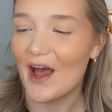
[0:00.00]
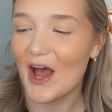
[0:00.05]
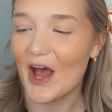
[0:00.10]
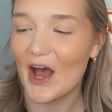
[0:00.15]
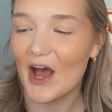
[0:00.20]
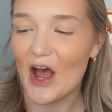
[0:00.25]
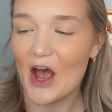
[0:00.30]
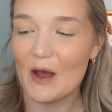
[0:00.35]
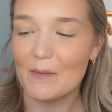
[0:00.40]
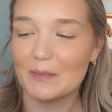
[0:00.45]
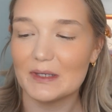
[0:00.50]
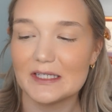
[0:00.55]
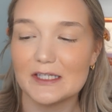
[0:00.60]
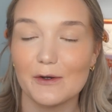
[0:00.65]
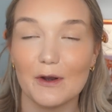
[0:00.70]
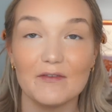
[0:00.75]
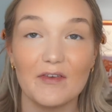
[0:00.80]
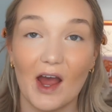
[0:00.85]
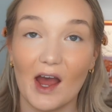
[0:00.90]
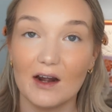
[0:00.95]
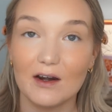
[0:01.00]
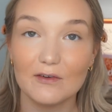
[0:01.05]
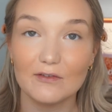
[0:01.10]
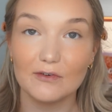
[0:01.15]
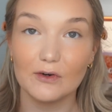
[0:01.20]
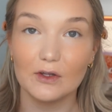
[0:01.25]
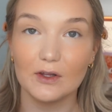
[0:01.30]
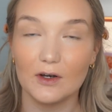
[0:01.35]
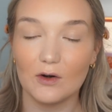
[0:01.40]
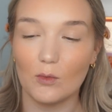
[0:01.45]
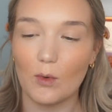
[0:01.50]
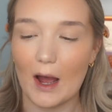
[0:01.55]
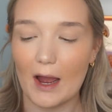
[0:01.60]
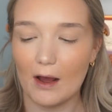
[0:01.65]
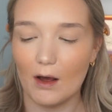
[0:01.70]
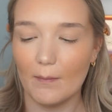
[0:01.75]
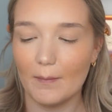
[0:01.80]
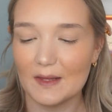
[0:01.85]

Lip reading: So I've had it for a little while,